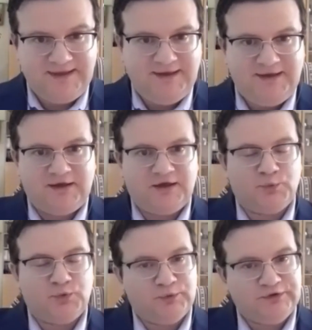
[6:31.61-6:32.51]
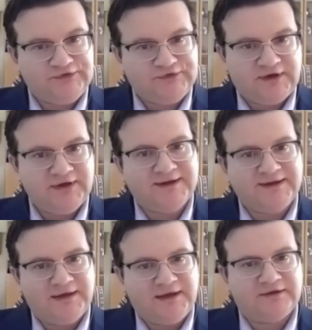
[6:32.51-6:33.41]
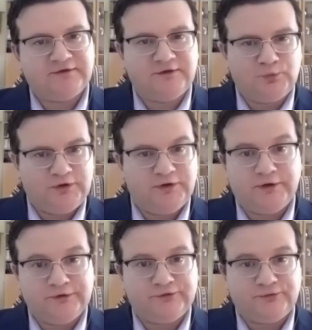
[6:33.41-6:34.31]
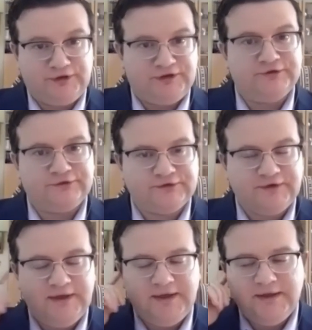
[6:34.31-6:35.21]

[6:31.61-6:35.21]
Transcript: Mm. And when we start connecting with those needs,